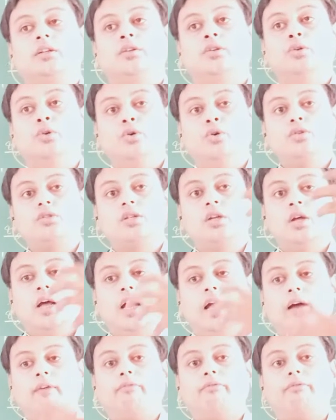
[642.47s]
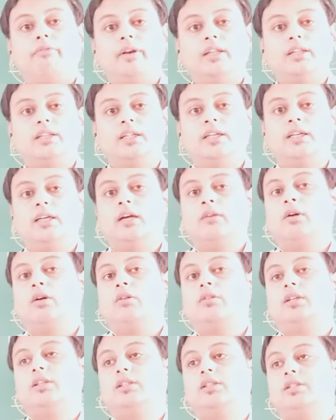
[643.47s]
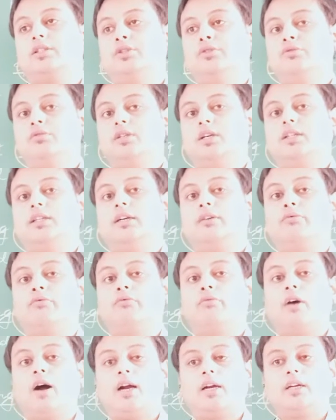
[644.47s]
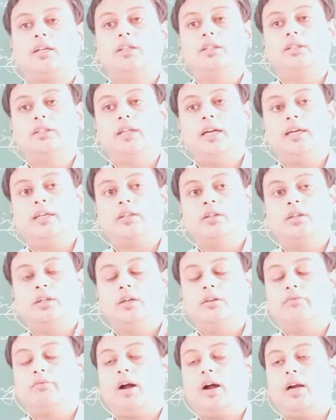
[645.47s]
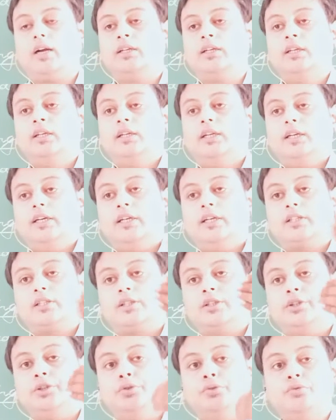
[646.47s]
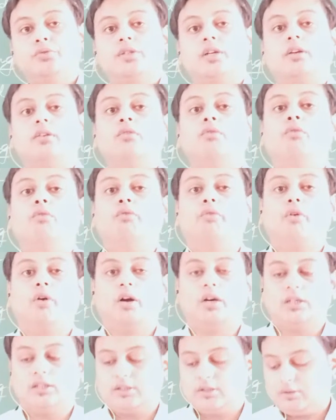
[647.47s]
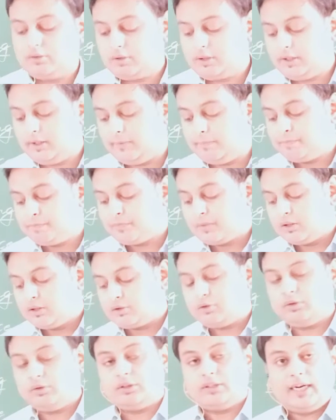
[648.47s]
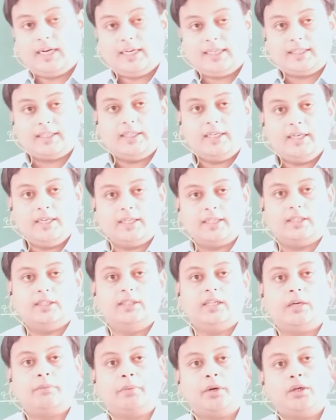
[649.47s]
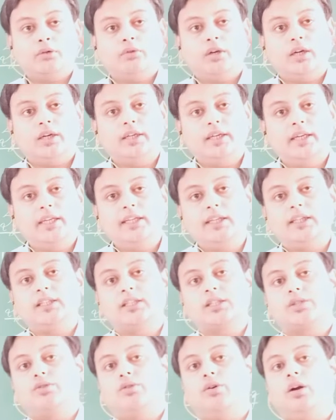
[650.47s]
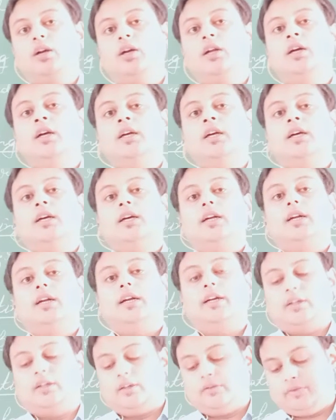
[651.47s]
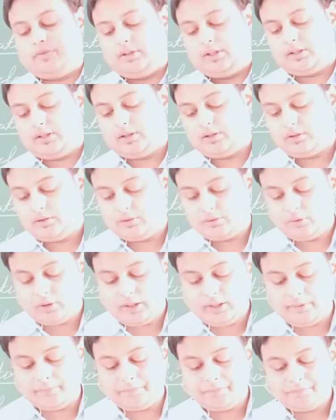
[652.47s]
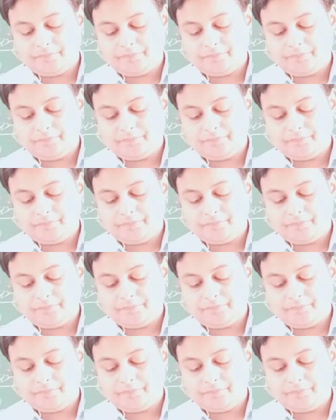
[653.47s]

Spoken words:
knows everything about its user, that what its user wants. Okay, so that link, that particular link is called interface. Okay,